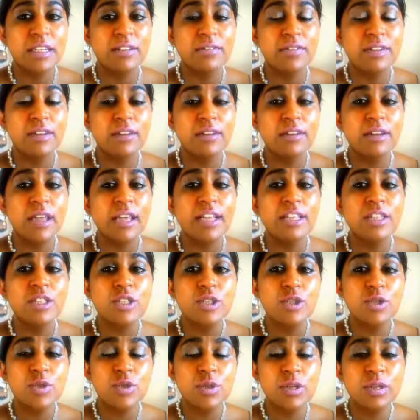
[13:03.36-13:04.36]
given
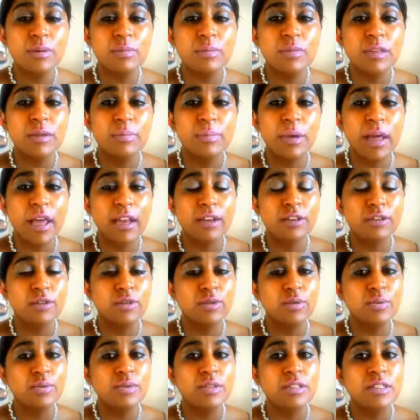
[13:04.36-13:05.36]
extremely bad
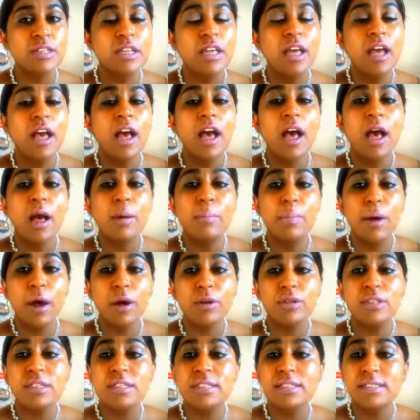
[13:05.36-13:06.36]
news
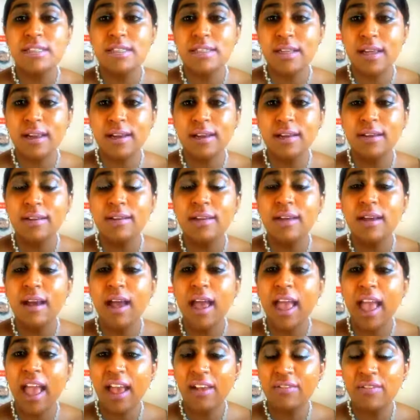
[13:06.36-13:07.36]
about her son
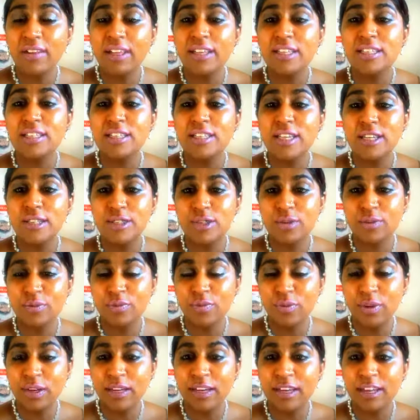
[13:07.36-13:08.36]
having
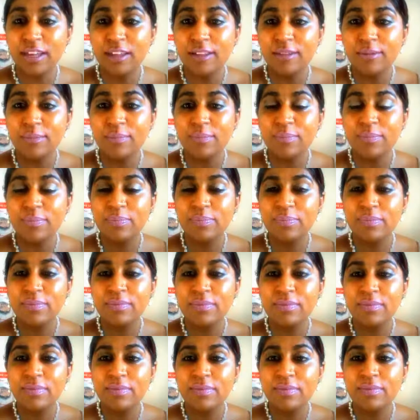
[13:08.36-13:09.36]
schizophrenia.
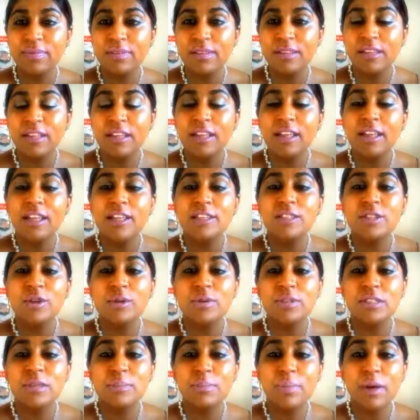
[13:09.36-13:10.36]
So
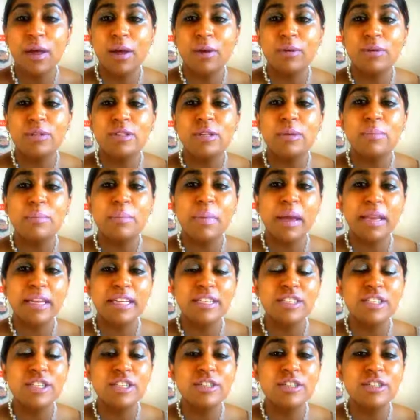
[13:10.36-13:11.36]
it's about
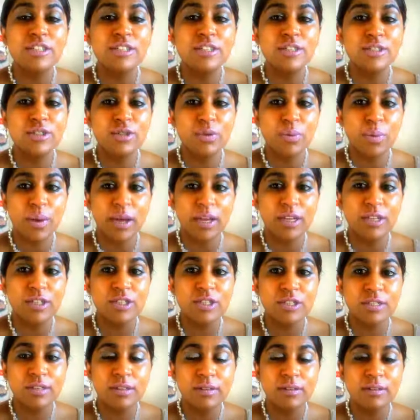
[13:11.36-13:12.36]
managing the
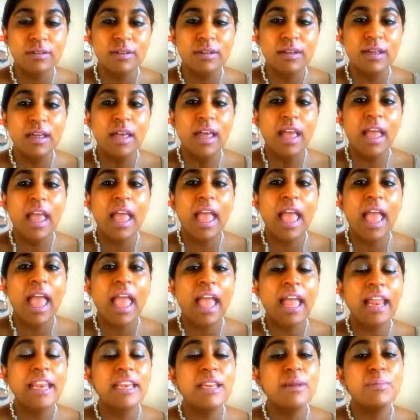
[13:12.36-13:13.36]
situation
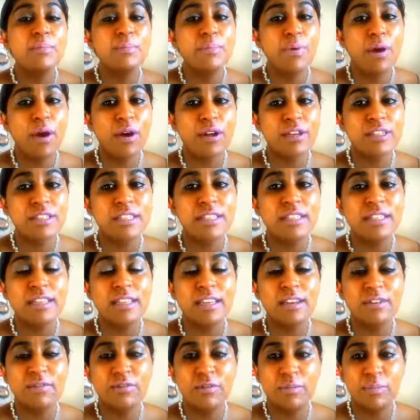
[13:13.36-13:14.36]
and imparting the
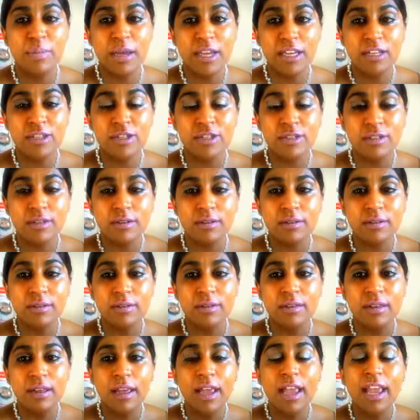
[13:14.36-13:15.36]
information
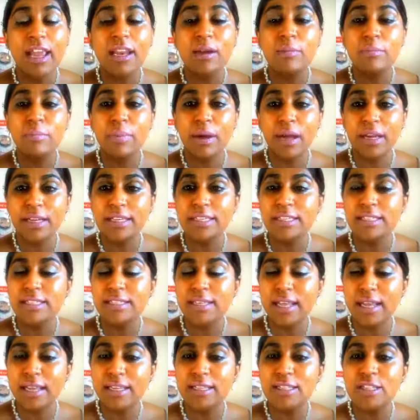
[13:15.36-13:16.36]
in
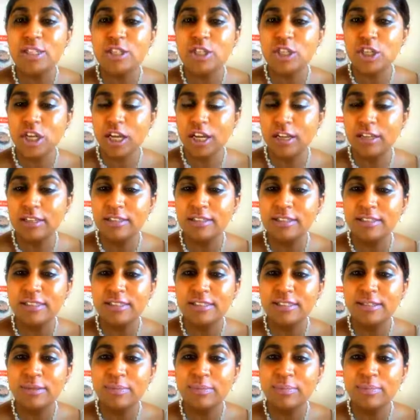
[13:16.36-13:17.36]
bite-sized
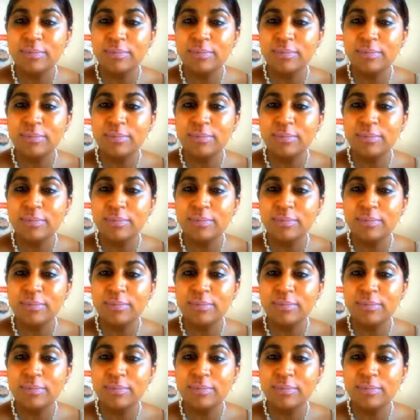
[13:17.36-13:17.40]
chunks.